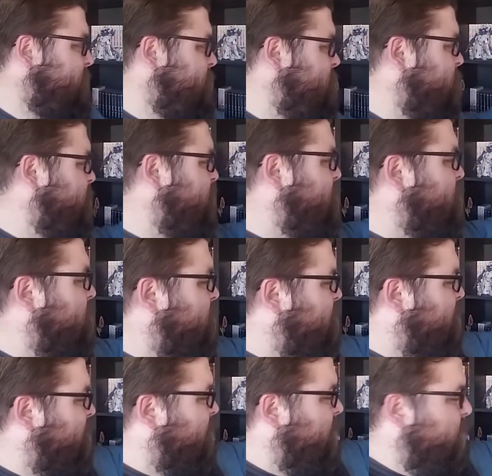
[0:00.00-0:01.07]
Look at it.
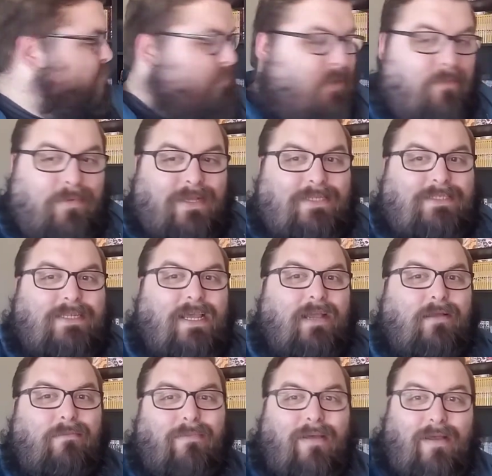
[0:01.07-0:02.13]
I got a pretty big
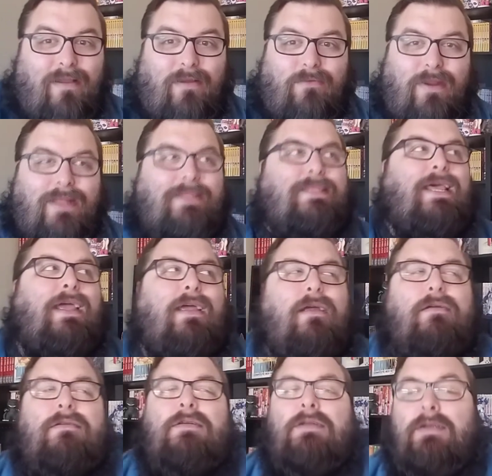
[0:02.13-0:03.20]
stack of manga right
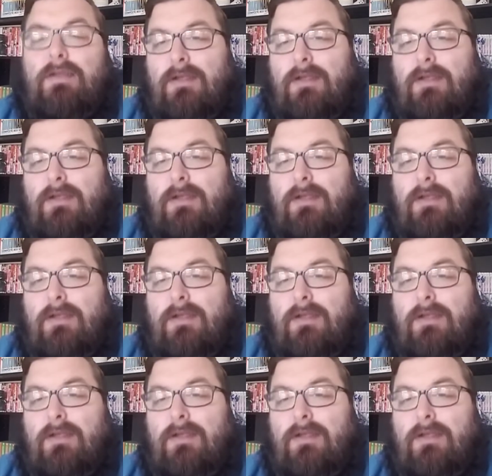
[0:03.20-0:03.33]
there.